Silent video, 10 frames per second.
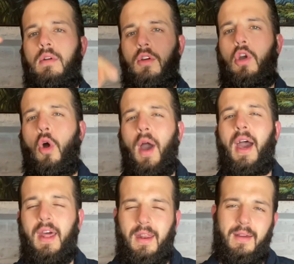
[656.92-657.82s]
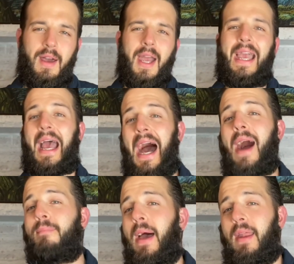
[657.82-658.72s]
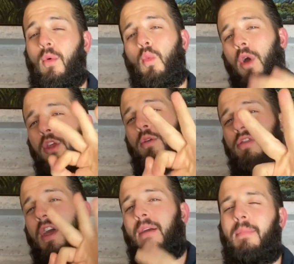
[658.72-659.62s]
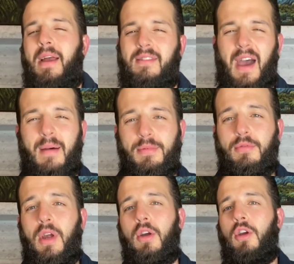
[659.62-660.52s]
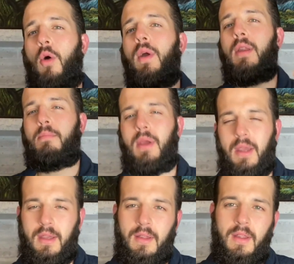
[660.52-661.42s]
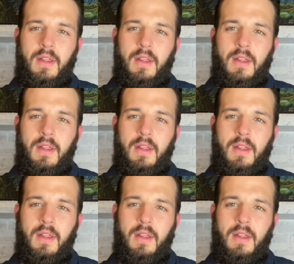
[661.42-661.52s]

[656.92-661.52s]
go ahead, comment what you think my top three are going to be,